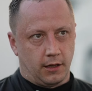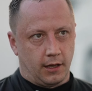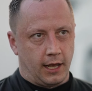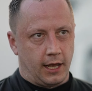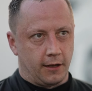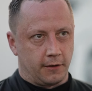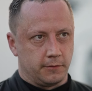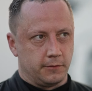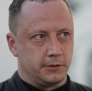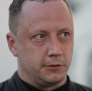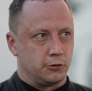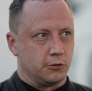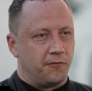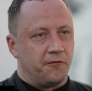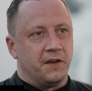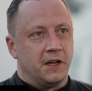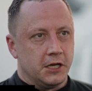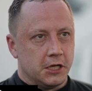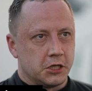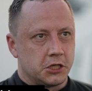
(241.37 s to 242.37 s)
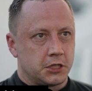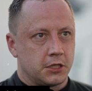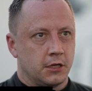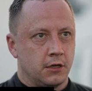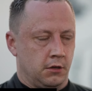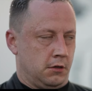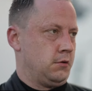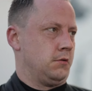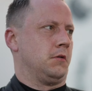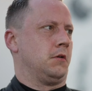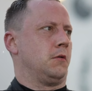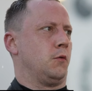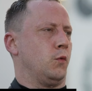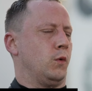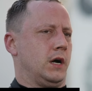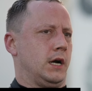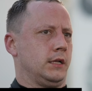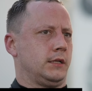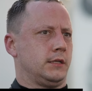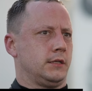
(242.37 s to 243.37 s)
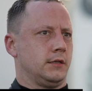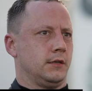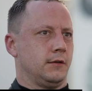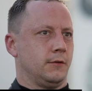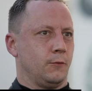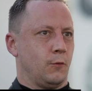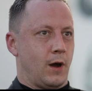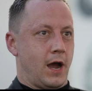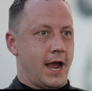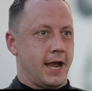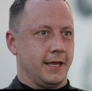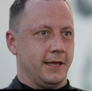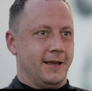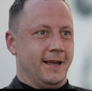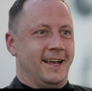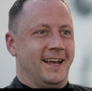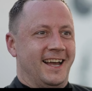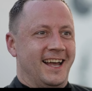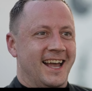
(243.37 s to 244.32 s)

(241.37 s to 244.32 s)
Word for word: like to finish. What? Why?